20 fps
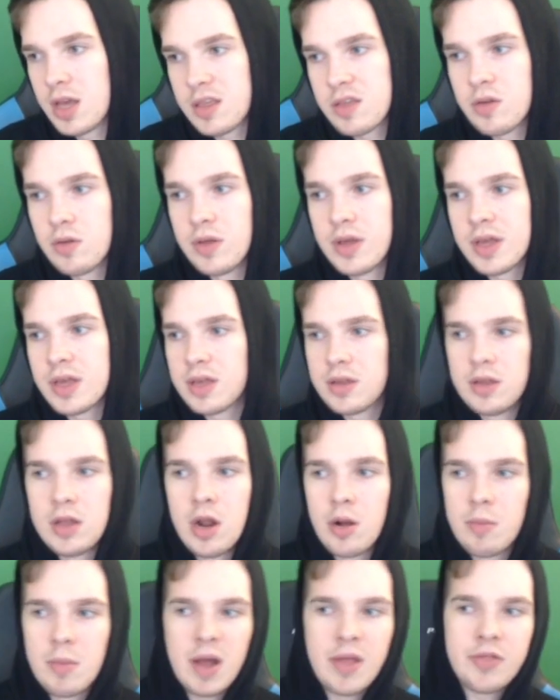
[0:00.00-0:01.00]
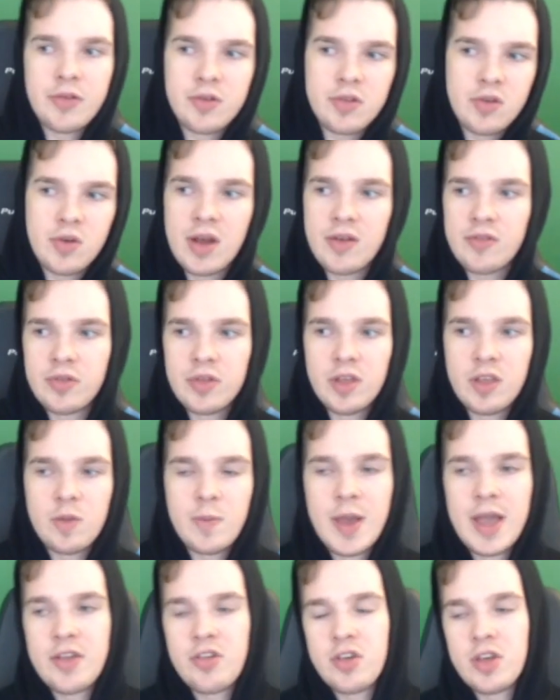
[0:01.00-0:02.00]
So like, you know, a month or two after the
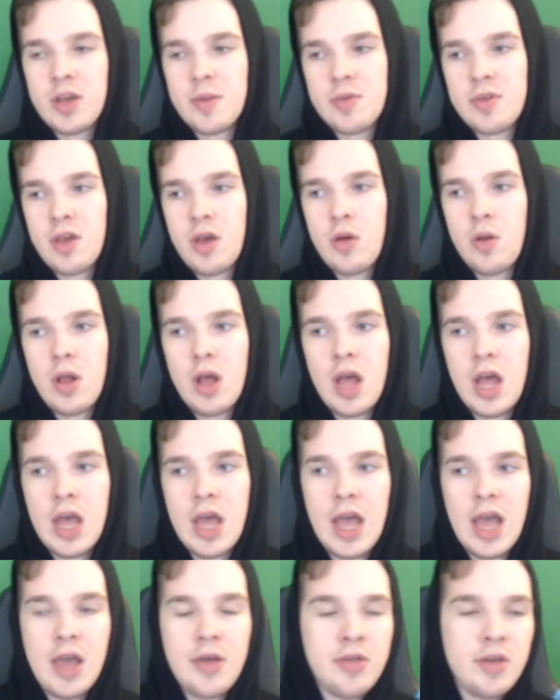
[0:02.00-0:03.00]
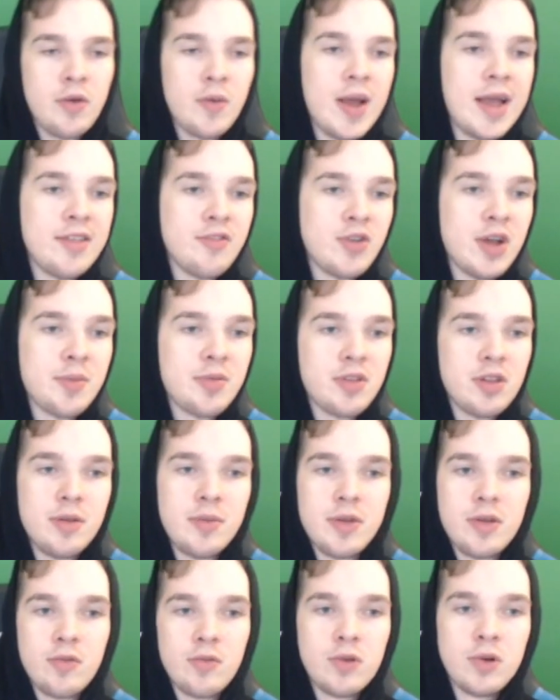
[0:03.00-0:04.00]
expansion comes out, I think Rat Trap's going
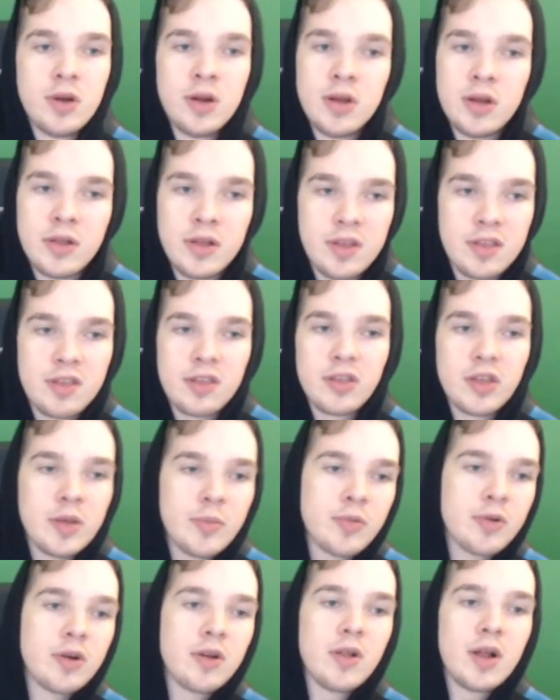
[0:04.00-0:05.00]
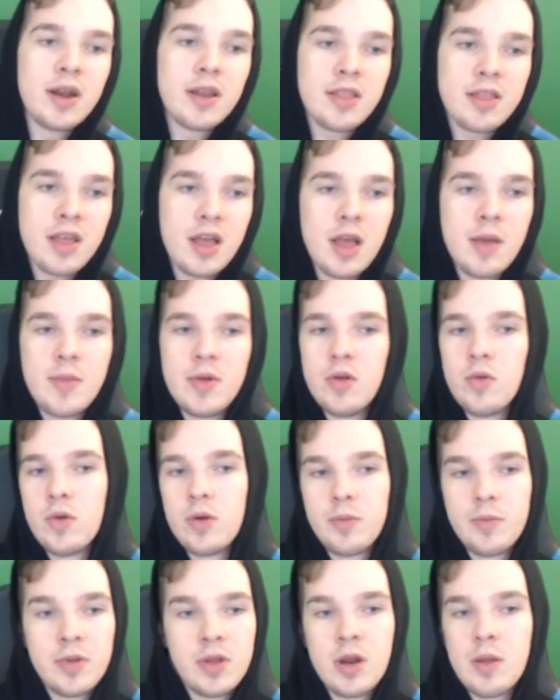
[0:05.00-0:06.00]
to be really sleeper a lot of the time, and
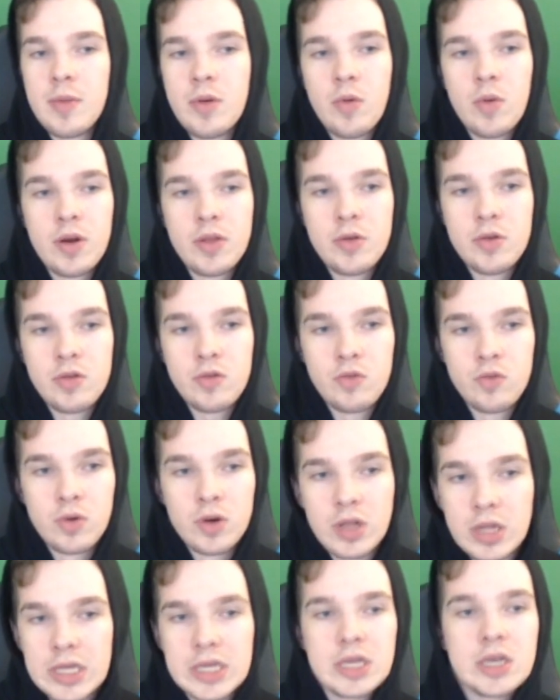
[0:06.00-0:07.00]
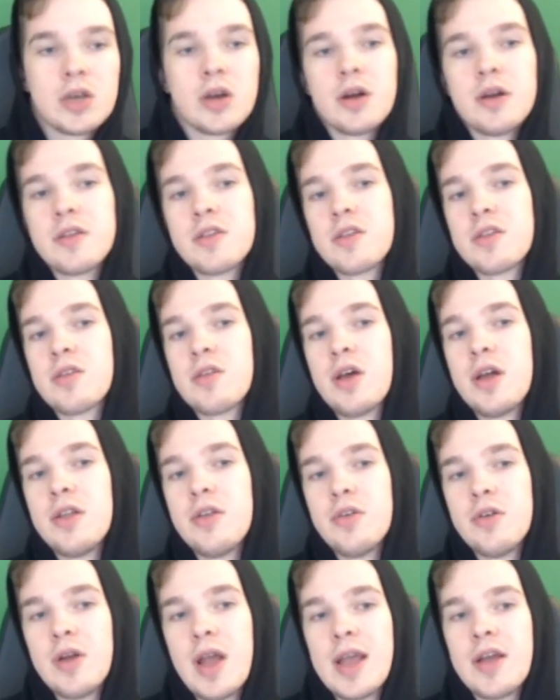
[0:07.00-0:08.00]
going to be one of those really good cards to slot
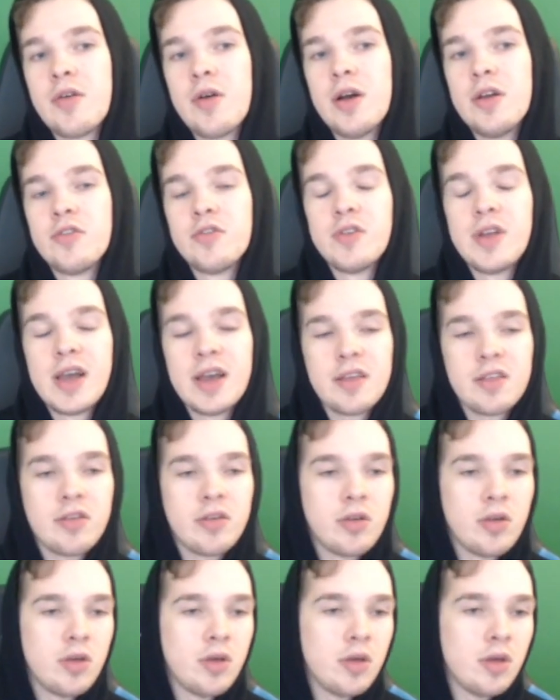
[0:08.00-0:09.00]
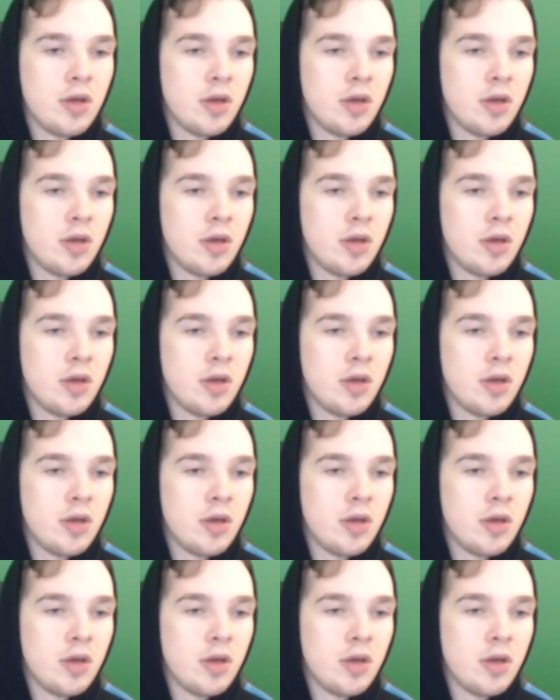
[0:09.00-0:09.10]
in your Aggro Hunter decks,